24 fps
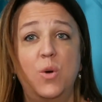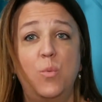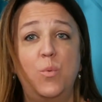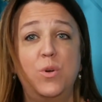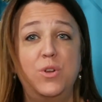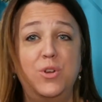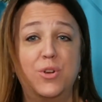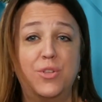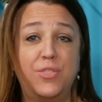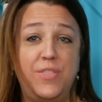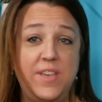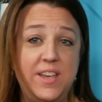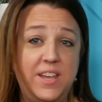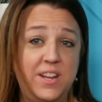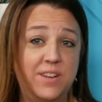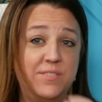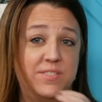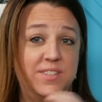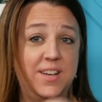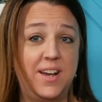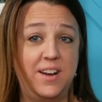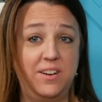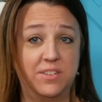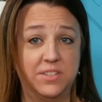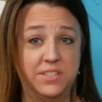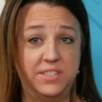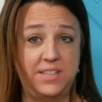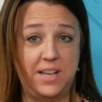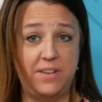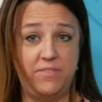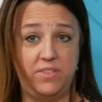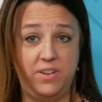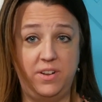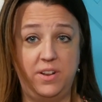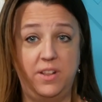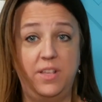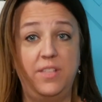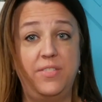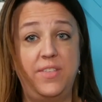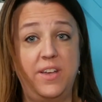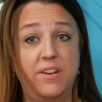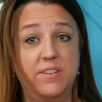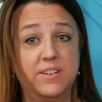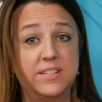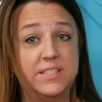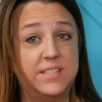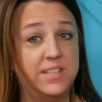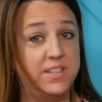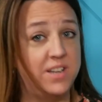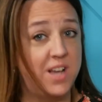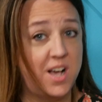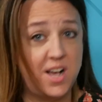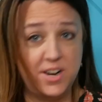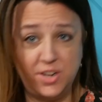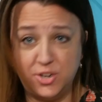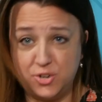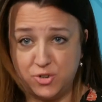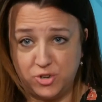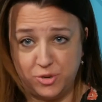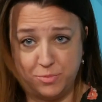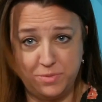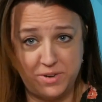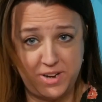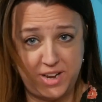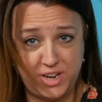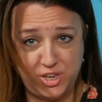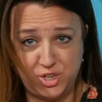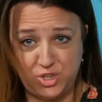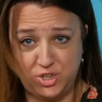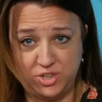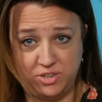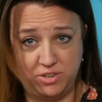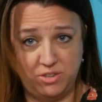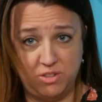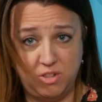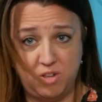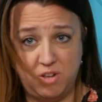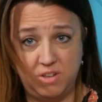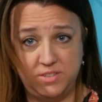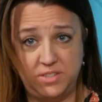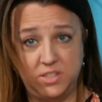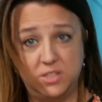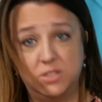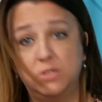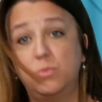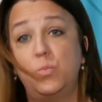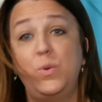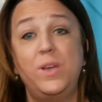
when you're thinking of Title VII, there is the non-discrimination clauses.